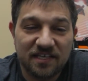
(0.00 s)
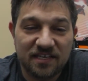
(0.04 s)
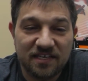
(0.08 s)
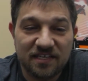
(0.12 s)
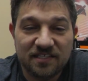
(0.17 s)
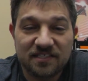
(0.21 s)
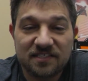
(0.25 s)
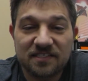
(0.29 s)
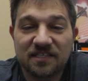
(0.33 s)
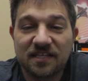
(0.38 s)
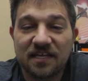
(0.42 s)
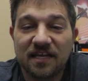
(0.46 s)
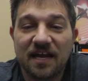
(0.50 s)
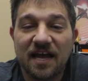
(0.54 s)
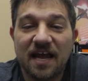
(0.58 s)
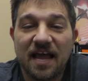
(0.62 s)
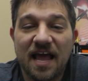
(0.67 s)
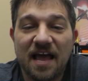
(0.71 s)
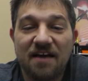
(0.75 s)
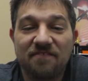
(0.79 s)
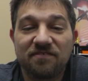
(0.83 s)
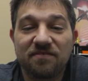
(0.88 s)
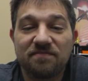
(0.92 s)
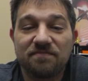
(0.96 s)
ends that I
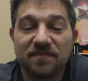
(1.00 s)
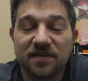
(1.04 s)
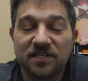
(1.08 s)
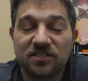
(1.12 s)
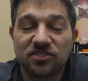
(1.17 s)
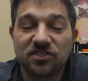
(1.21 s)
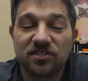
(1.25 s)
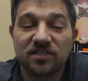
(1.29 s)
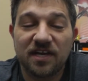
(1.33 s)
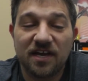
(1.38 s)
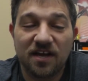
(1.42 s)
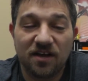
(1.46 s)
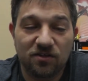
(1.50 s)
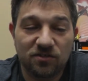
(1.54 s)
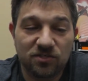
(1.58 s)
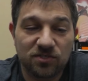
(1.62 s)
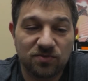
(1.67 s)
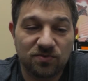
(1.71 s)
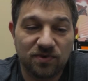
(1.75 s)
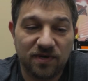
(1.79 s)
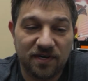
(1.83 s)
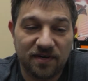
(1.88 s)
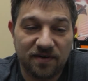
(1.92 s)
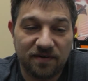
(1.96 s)
haven't mentioned
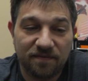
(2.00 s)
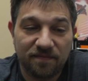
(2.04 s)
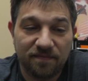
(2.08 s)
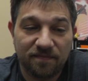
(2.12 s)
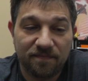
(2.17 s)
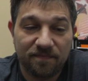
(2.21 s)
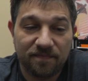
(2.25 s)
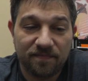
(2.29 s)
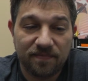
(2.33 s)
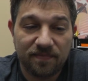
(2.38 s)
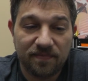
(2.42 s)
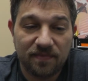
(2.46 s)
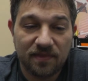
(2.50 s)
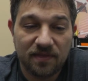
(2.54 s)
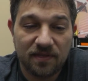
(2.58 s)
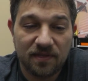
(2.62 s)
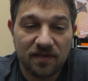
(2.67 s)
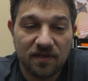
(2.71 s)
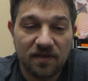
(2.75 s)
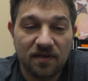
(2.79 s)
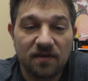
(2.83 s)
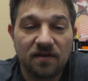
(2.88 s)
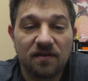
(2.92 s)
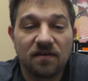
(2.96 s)
elsewhere.
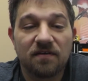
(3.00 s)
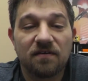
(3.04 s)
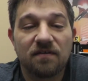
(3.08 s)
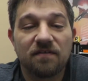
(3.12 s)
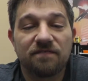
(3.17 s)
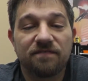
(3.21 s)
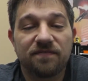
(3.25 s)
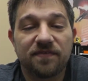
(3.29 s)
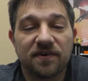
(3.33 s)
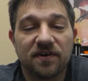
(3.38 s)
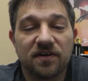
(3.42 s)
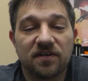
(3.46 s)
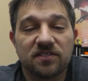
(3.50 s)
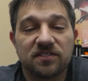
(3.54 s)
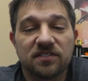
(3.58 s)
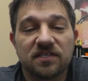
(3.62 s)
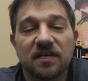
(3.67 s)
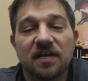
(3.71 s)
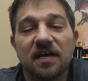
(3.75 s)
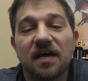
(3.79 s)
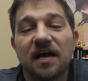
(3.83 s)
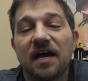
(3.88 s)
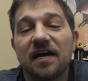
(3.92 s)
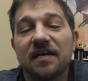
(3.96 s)
First,
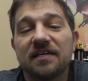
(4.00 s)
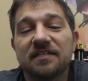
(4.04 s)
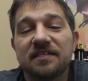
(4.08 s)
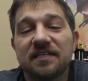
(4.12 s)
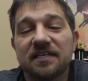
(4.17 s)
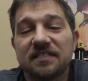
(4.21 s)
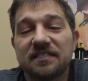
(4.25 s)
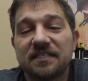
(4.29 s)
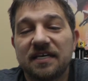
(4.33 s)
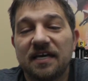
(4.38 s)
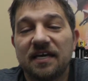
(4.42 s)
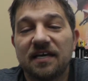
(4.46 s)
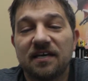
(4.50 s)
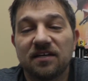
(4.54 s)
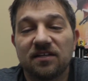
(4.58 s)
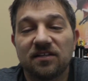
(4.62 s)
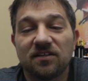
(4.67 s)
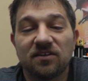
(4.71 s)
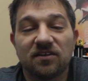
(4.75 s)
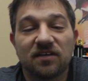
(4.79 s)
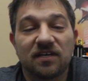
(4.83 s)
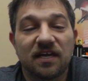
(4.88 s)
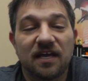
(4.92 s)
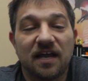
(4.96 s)
I did take a
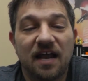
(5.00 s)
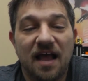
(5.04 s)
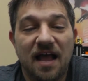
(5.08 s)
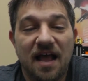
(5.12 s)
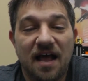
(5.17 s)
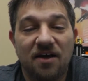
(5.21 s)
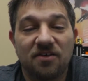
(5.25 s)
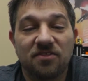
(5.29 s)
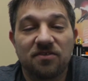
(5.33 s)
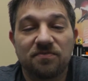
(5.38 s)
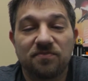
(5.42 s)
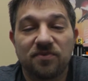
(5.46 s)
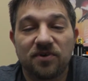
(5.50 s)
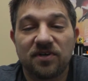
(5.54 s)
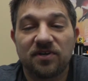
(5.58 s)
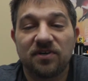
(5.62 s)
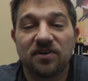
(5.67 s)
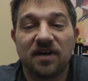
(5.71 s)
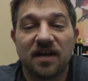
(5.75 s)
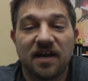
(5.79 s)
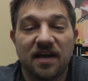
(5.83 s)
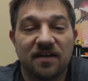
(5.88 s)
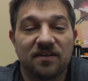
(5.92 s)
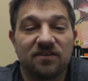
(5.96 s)
look at how the
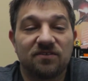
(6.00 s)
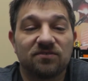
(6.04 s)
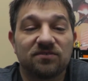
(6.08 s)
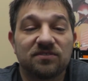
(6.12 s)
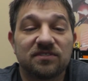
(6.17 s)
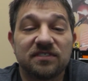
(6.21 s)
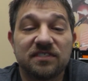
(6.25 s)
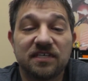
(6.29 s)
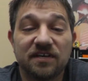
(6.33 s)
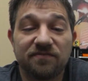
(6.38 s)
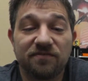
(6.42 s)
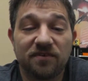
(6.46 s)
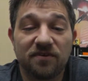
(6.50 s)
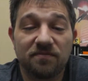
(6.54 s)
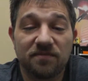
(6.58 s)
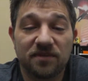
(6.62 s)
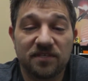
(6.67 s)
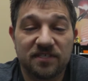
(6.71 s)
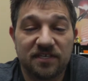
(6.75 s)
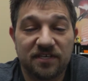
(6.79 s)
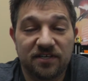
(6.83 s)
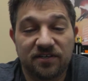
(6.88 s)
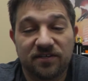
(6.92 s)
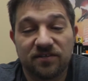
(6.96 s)
printer handled different
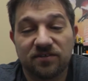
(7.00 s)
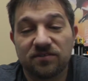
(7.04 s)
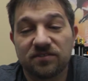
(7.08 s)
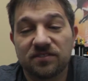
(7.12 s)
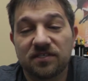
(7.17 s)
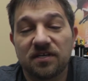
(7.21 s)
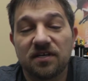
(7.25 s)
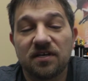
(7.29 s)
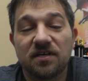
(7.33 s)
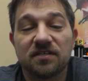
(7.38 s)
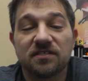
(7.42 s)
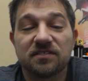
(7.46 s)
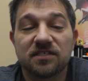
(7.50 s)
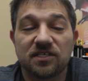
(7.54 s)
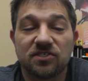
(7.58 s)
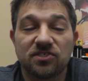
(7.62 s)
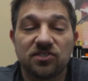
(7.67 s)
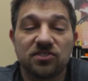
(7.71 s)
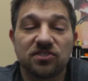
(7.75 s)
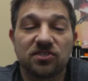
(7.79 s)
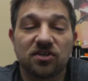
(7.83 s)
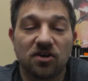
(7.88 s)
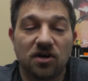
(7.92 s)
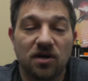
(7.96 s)
materials such
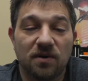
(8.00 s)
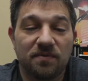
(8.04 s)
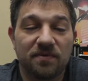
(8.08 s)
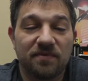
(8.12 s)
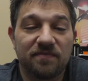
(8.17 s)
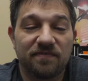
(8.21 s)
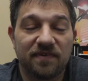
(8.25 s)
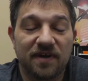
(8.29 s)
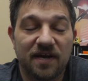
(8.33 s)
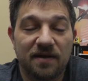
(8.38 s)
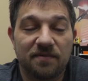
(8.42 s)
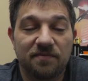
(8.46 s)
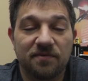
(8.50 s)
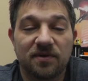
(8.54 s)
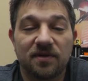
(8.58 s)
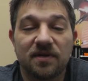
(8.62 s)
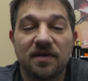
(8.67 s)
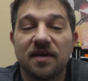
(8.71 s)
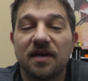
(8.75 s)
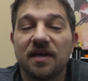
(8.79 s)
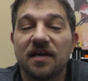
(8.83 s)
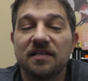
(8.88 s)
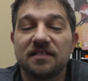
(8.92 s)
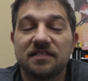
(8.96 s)
as carbon fiber
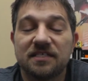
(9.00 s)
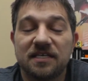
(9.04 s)
and